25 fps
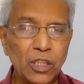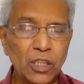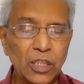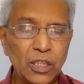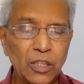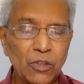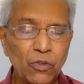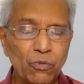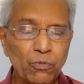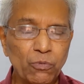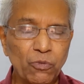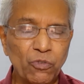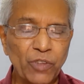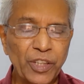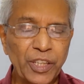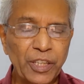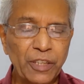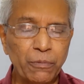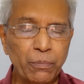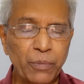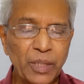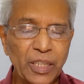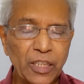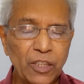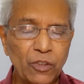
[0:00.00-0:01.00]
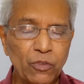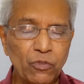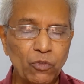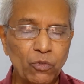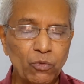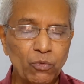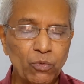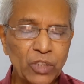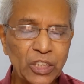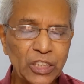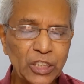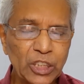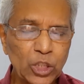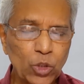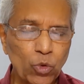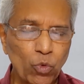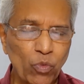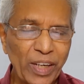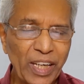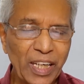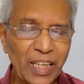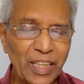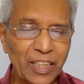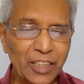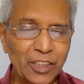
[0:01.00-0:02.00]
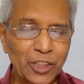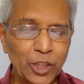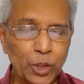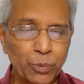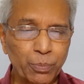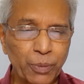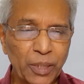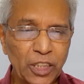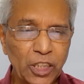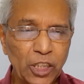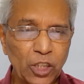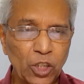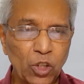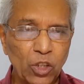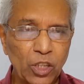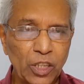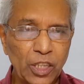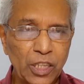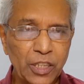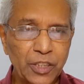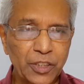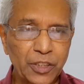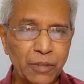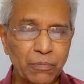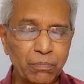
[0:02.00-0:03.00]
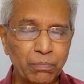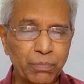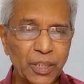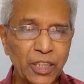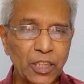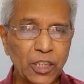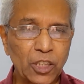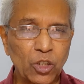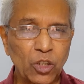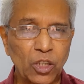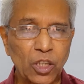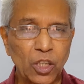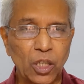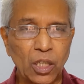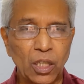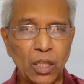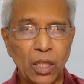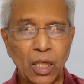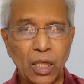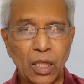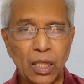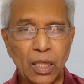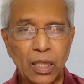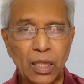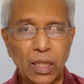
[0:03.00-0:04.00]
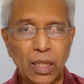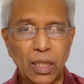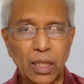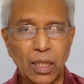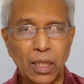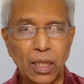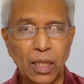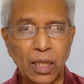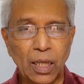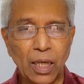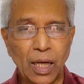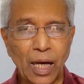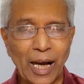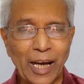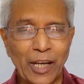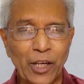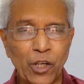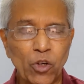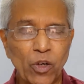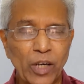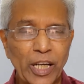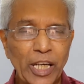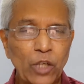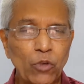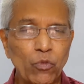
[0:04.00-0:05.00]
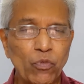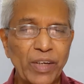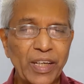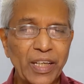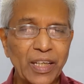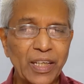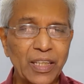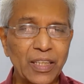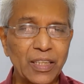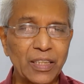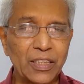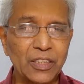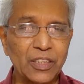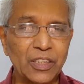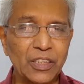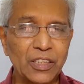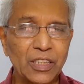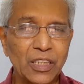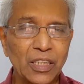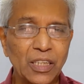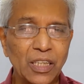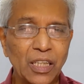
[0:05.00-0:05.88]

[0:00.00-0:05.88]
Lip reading: weaknesses, particularly some particular annoying weakness.